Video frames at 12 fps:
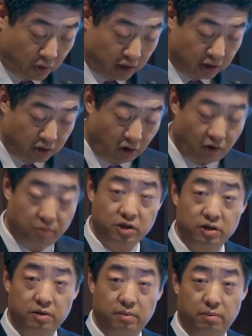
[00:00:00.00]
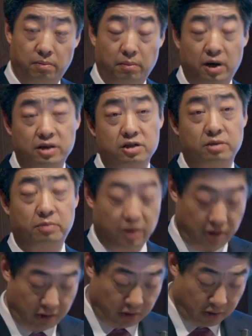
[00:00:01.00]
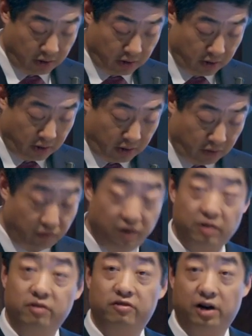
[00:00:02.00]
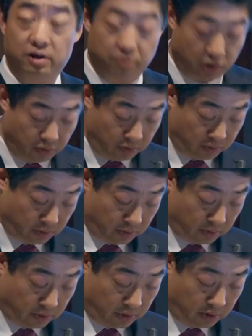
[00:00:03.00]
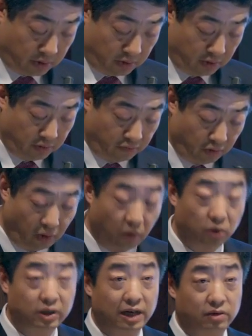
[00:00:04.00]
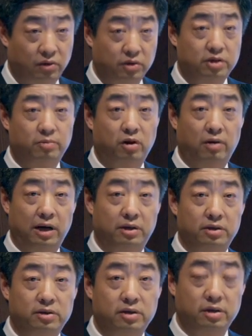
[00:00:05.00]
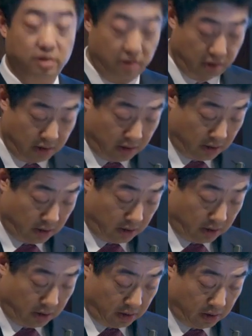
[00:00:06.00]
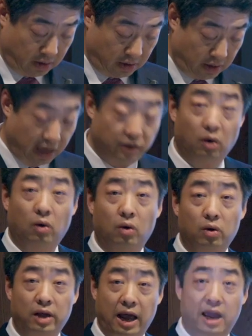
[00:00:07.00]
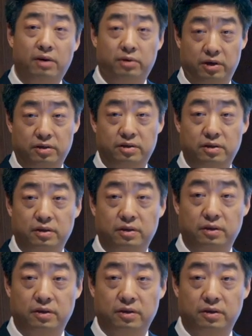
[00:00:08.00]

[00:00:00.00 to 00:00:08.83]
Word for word: we adopt must be verifiable for all technology providers and all carriers.